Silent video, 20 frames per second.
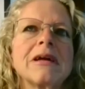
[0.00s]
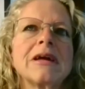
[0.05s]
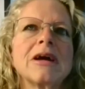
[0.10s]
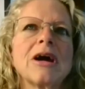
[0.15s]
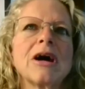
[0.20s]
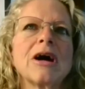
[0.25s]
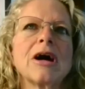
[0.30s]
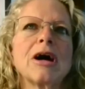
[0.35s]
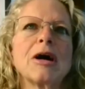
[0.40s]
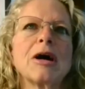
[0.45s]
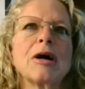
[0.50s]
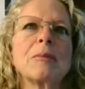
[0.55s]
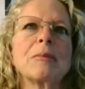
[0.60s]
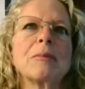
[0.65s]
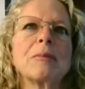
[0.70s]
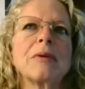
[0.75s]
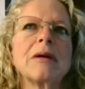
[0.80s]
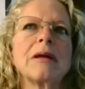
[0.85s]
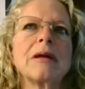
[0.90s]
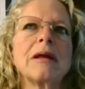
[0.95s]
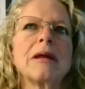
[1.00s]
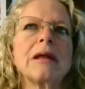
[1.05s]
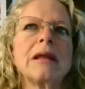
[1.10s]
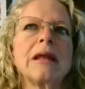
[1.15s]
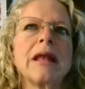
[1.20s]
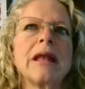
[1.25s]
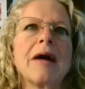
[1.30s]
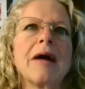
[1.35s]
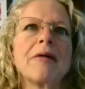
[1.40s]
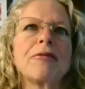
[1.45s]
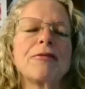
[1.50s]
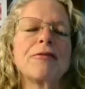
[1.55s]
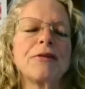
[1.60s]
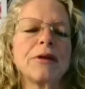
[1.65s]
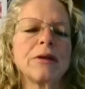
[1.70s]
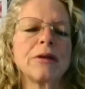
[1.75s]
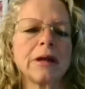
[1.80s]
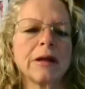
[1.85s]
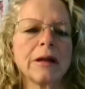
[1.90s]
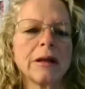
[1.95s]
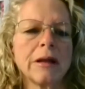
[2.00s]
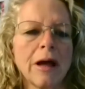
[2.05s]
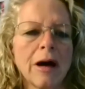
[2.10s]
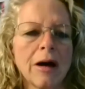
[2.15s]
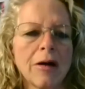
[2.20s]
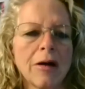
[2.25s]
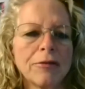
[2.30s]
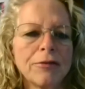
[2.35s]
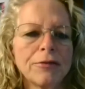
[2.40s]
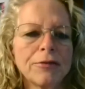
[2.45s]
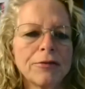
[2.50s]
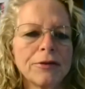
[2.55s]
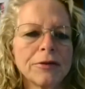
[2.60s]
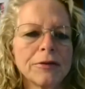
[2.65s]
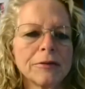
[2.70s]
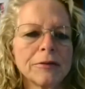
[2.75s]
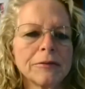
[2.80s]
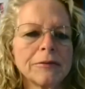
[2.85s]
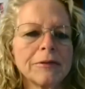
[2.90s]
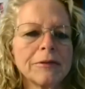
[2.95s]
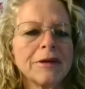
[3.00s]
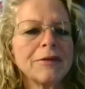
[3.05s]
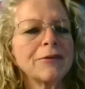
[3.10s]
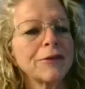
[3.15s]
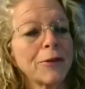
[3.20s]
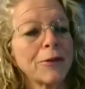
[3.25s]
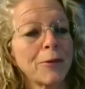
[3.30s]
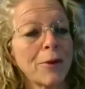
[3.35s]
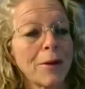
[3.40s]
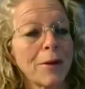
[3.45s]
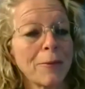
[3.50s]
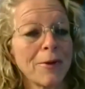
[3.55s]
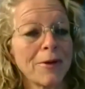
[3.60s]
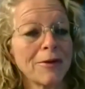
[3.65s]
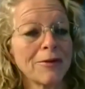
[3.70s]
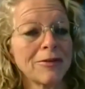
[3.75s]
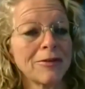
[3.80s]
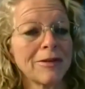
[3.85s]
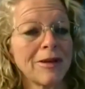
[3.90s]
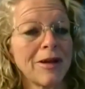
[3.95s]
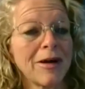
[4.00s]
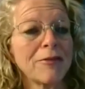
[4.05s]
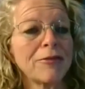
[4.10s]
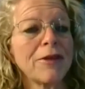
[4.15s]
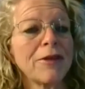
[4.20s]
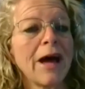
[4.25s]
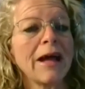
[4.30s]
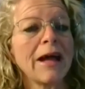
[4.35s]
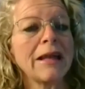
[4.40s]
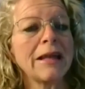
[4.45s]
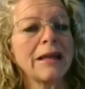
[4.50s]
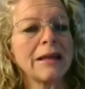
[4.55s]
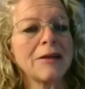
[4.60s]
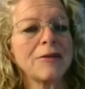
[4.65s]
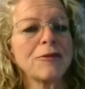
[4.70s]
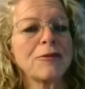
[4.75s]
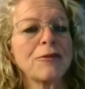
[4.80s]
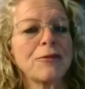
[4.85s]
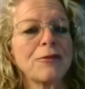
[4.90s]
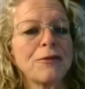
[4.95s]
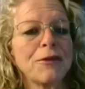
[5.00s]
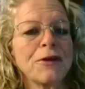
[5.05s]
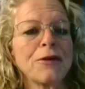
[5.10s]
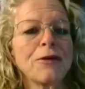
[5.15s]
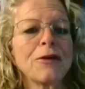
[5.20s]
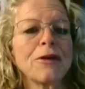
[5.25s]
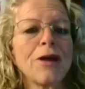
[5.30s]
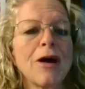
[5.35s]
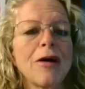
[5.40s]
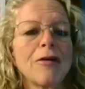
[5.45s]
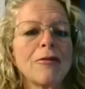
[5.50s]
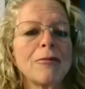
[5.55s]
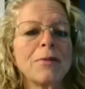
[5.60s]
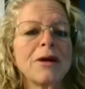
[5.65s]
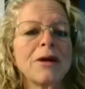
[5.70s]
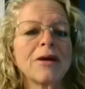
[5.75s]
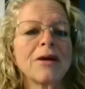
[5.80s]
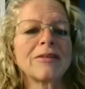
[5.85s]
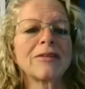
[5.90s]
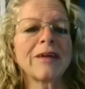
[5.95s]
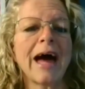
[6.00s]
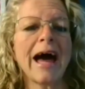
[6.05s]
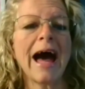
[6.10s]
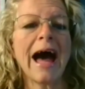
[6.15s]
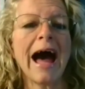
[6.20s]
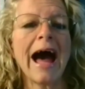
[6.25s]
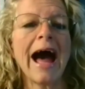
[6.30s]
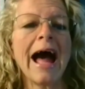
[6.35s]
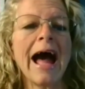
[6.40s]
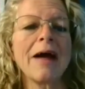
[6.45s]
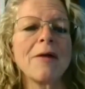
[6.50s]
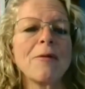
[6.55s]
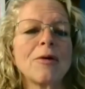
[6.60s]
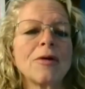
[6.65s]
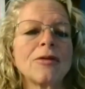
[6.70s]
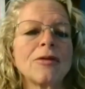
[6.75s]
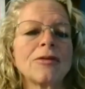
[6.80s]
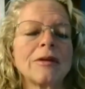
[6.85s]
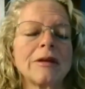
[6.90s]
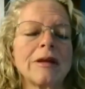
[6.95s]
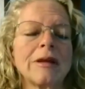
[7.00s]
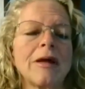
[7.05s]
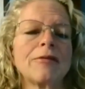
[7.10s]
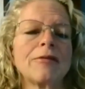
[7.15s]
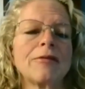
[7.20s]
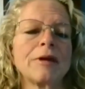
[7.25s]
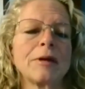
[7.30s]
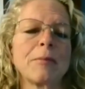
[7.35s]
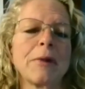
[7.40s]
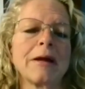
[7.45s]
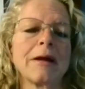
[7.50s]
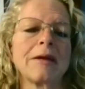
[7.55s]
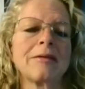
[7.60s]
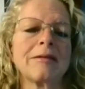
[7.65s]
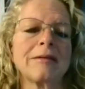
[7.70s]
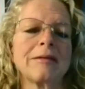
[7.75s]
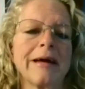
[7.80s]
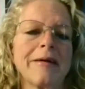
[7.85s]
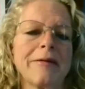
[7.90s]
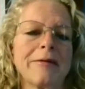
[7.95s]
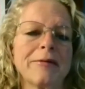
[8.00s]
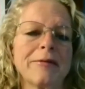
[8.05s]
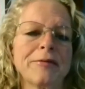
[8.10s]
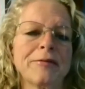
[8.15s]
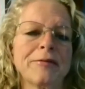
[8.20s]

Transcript: um, not feeling loved, even though I was loved. I didn't feel loved because I wasn't loving myself.